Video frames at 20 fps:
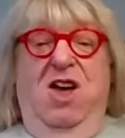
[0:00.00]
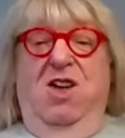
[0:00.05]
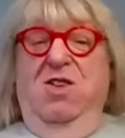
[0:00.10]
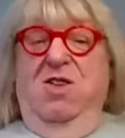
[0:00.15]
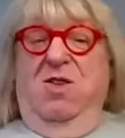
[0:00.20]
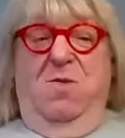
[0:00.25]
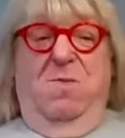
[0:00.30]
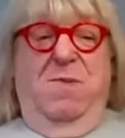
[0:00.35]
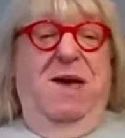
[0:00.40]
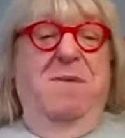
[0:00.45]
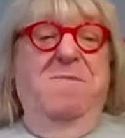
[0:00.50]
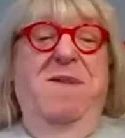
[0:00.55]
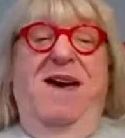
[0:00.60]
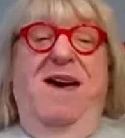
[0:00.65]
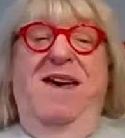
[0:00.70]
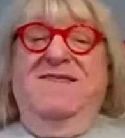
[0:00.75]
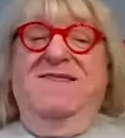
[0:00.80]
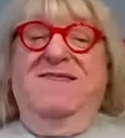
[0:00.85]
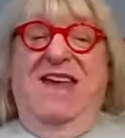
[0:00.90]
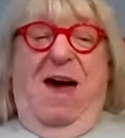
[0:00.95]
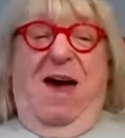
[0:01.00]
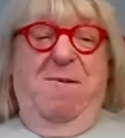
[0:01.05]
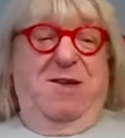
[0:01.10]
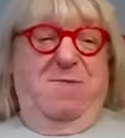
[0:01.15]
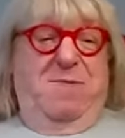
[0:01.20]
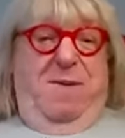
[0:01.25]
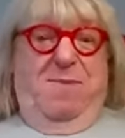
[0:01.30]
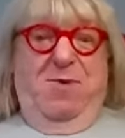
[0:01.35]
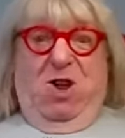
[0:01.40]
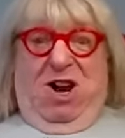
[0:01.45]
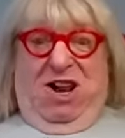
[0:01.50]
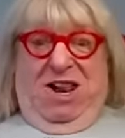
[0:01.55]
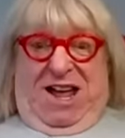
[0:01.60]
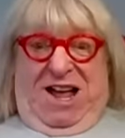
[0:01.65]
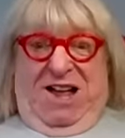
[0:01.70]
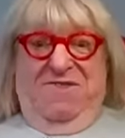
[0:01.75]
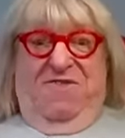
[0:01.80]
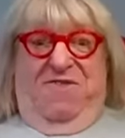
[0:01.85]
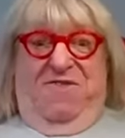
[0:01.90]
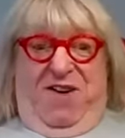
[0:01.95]
You'd be amazed at how many people are
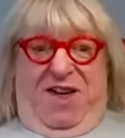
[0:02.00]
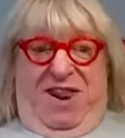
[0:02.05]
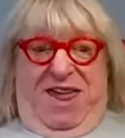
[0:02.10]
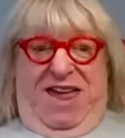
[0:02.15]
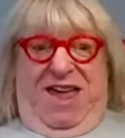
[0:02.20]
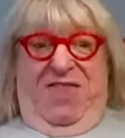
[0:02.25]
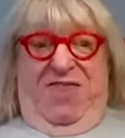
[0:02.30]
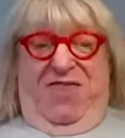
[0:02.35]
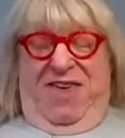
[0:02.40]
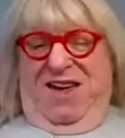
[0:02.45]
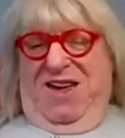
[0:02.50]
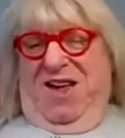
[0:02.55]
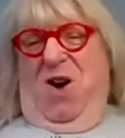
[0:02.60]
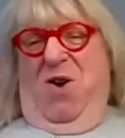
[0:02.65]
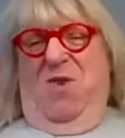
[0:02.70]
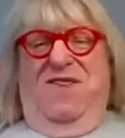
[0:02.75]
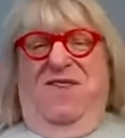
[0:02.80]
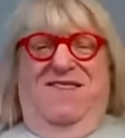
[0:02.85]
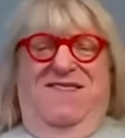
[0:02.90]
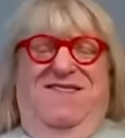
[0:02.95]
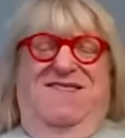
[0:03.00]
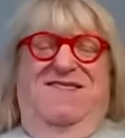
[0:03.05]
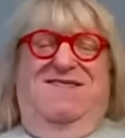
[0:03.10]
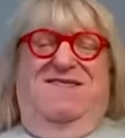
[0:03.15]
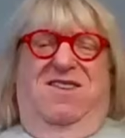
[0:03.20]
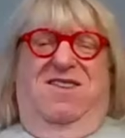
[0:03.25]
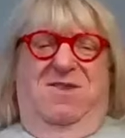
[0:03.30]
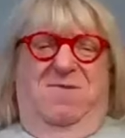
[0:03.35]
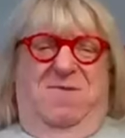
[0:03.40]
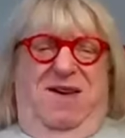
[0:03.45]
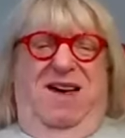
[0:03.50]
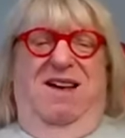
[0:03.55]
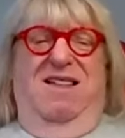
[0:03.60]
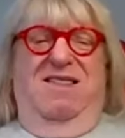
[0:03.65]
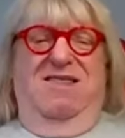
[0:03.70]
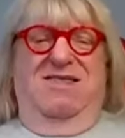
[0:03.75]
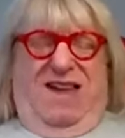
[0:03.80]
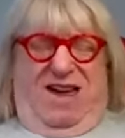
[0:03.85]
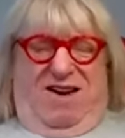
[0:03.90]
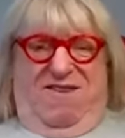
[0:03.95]
not funny and think, oh, this is going to be
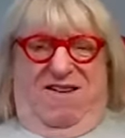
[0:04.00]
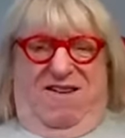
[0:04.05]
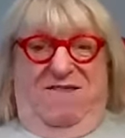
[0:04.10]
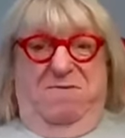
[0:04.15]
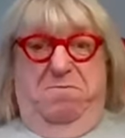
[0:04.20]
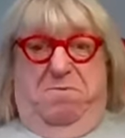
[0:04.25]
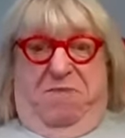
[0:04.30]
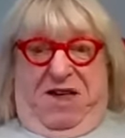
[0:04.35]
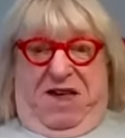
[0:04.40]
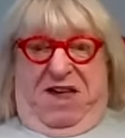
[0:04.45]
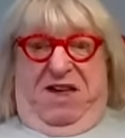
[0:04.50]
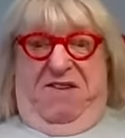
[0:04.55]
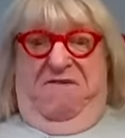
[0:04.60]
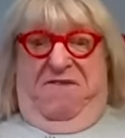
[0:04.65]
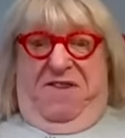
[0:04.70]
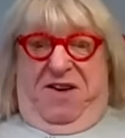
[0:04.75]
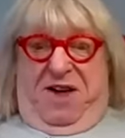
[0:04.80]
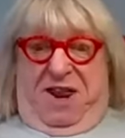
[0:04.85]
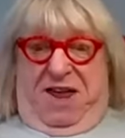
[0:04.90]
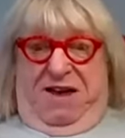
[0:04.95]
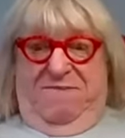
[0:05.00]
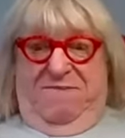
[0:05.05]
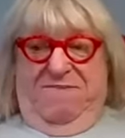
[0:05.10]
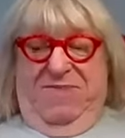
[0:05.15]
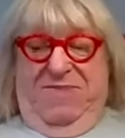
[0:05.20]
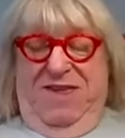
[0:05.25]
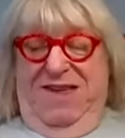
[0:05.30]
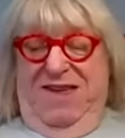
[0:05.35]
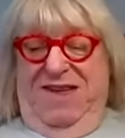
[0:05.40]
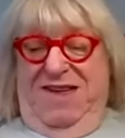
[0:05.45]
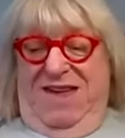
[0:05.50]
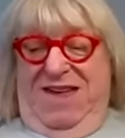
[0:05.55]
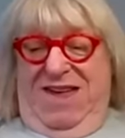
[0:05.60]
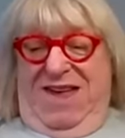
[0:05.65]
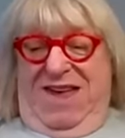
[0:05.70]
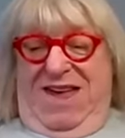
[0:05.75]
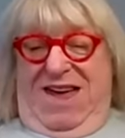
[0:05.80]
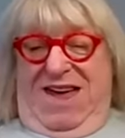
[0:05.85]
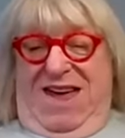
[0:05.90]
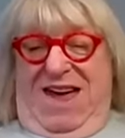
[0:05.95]
hilarious. Be funny.
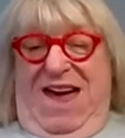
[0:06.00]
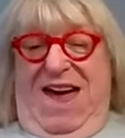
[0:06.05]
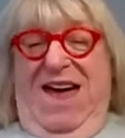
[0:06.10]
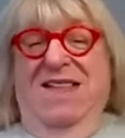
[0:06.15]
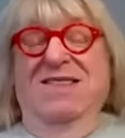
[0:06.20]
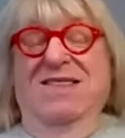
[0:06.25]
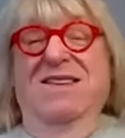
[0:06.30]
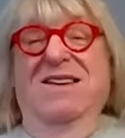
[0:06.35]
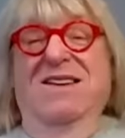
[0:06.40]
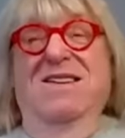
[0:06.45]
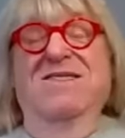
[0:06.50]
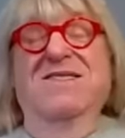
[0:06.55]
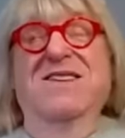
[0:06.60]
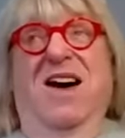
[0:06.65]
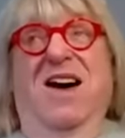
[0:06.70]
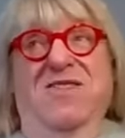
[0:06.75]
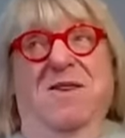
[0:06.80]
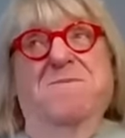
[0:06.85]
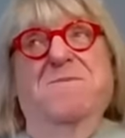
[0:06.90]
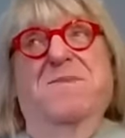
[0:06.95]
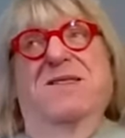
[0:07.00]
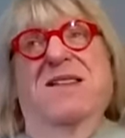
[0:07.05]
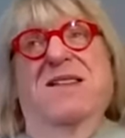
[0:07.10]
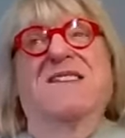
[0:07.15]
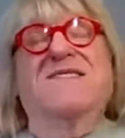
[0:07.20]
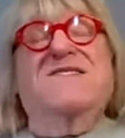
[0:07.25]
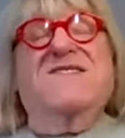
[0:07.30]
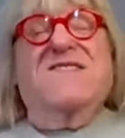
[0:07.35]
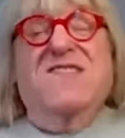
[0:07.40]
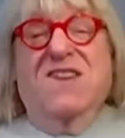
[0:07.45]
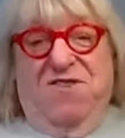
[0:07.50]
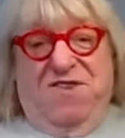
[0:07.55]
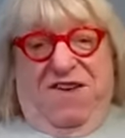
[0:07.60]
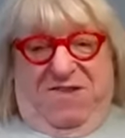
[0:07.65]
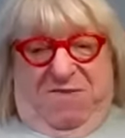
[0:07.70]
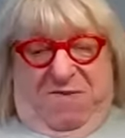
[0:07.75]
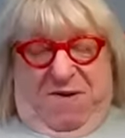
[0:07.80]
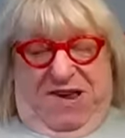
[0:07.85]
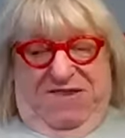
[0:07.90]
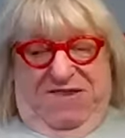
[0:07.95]
And but a
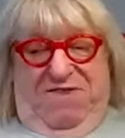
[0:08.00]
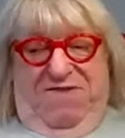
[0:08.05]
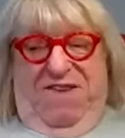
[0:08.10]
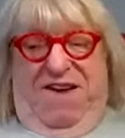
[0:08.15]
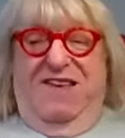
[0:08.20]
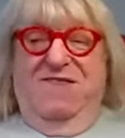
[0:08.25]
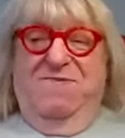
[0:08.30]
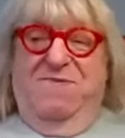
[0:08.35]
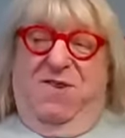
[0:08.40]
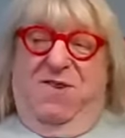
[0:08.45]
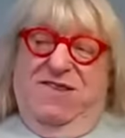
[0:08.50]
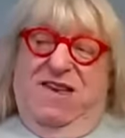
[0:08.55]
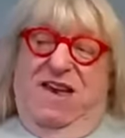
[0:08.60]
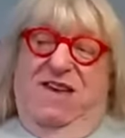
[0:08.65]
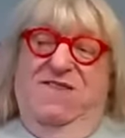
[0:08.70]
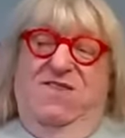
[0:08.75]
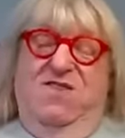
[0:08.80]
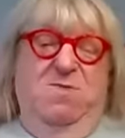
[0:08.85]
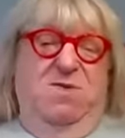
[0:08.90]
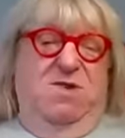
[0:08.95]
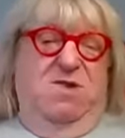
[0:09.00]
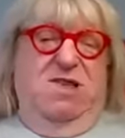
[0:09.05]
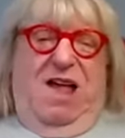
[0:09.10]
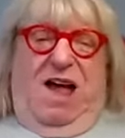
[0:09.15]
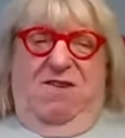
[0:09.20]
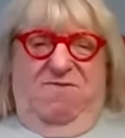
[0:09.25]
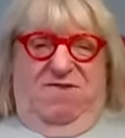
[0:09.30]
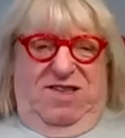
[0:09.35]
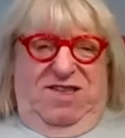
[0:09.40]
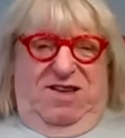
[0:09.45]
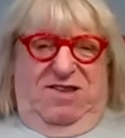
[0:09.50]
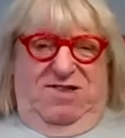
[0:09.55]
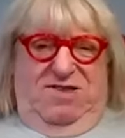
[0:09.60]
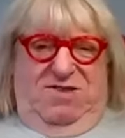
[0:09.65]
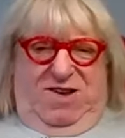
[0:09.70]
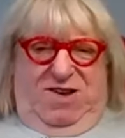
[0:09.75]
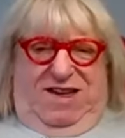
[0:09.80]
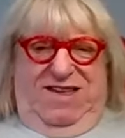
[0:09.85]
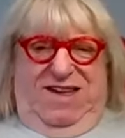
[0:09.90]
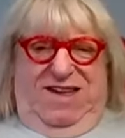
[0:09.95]
serious piece of advice, because I assume you're not really
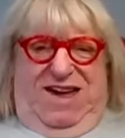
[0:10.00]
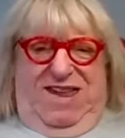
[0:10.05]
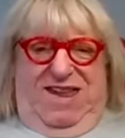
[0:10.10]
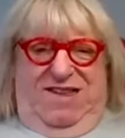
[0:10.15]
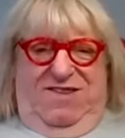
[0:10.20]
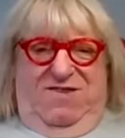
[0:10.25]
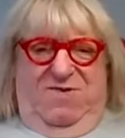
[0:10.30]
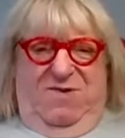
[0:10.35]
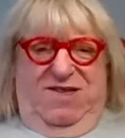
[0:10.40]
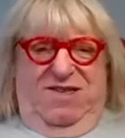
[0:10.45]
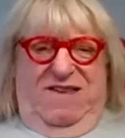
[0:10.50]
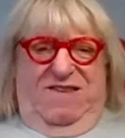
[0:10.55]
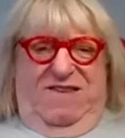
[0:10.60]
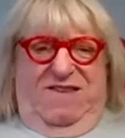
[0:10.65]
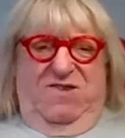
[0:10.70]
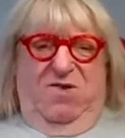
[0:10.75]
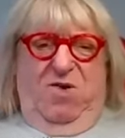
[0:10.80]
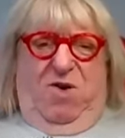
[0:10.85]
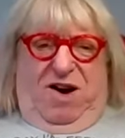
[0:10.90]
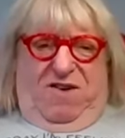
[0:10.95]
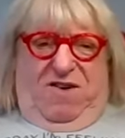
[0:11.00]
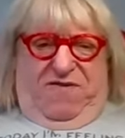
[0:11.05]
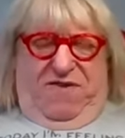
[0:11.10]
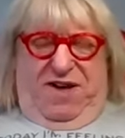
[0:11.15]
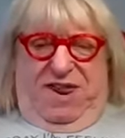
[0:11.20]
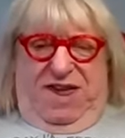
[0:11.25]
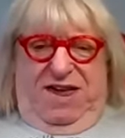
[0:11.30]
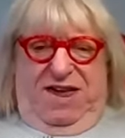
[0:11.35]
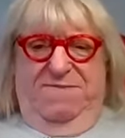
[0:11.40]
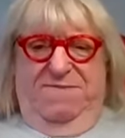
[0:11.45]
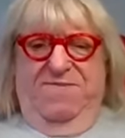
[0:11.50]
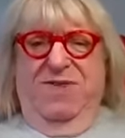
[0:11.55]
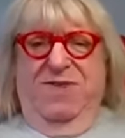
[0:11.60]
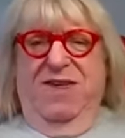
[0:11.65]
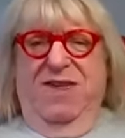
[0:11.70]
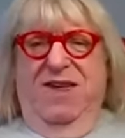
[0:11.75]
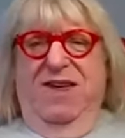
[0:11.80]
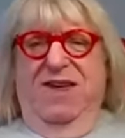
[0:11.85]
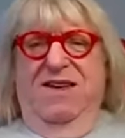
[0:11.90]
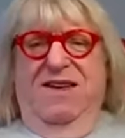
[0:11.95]
looking to get into it unless you are funny,
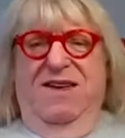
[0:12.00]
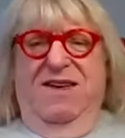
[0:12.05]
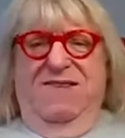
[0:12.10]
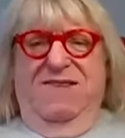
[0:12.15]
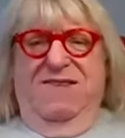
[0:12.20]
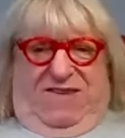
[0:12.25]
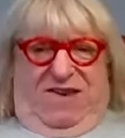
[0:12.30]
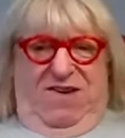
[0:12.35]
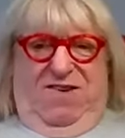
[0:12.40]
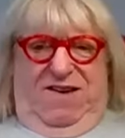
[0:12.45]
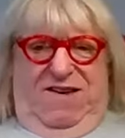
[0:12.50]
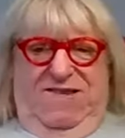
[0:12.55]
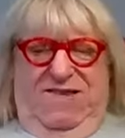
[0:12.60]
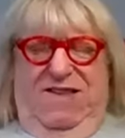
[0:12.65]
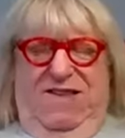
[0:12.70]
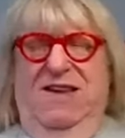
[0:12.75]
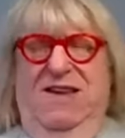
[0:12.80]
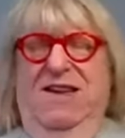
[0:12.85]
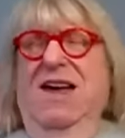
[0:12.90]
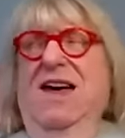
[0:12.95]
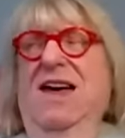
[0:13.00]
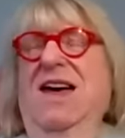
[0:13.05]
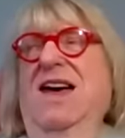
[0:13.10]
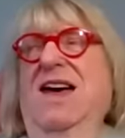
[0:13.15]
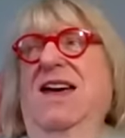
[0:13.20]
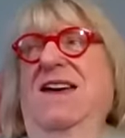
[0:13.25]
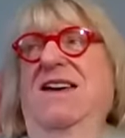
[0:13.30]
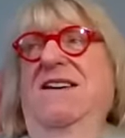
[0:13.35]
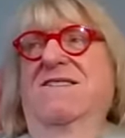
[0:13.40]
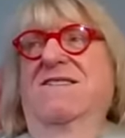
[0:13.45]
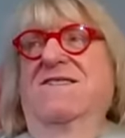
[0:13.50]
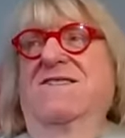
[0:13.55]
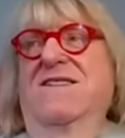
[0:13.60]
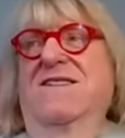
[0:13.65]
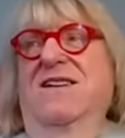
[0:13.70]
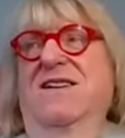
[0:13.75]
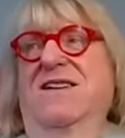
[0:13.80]
seriously, is